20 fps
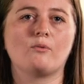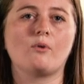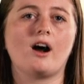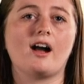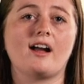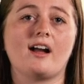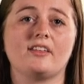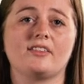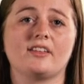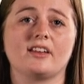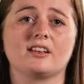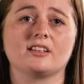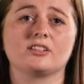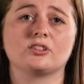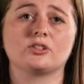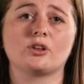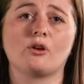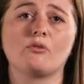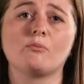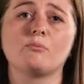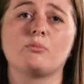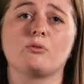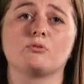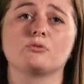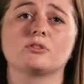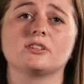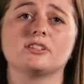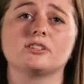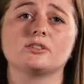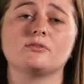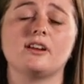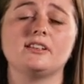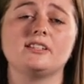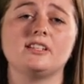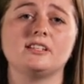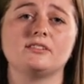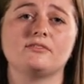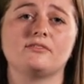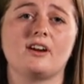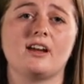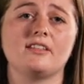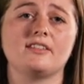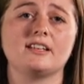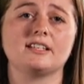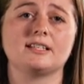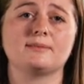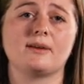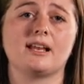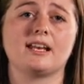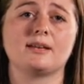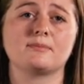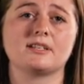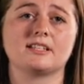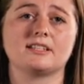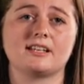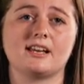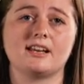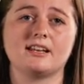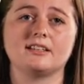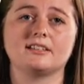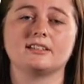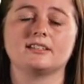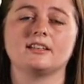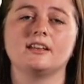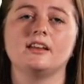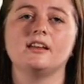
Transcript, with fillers: why I think it's so important to identify these spelling mistakes.